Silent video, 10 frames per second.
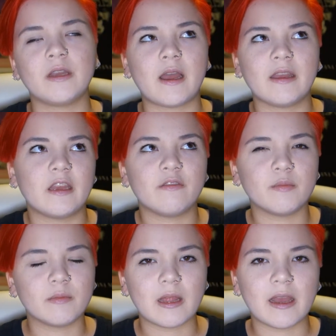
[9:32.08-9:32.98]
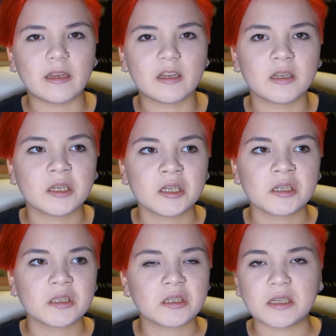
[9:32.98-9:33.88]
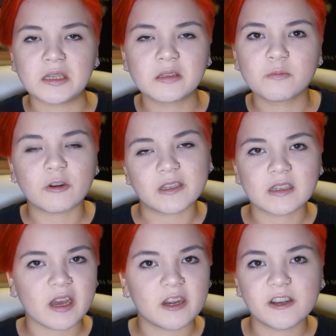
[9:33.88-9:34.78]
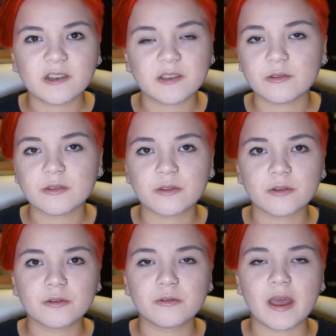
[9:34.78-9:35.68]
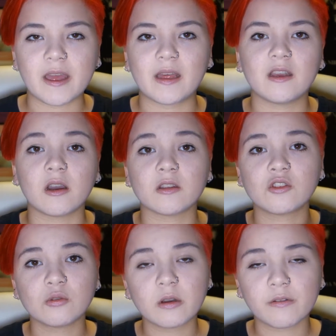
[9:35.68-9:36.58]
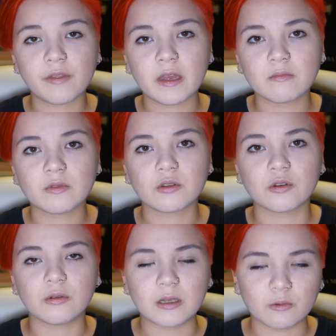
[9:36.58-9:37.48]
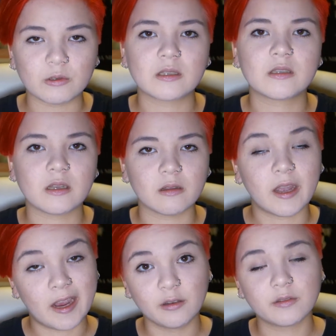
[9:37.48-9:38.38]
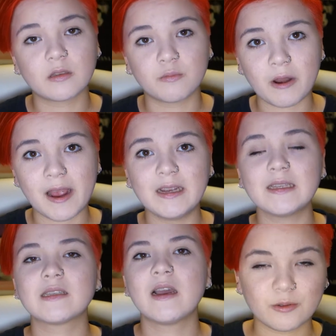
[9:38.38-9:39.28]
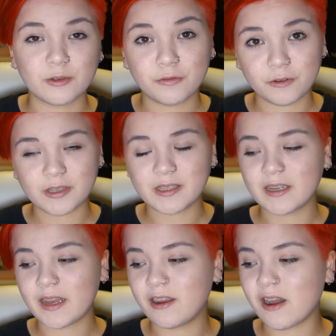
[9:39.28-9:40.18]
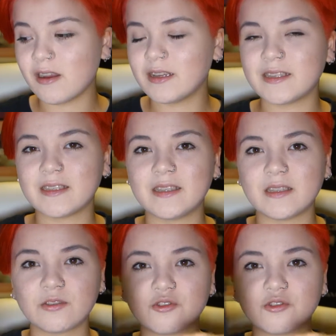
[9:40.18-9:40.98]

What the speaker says: I gave him like 6 present ideas or so, and I got 2 of them, so it was still kind of a surprise. So the first thing I got is this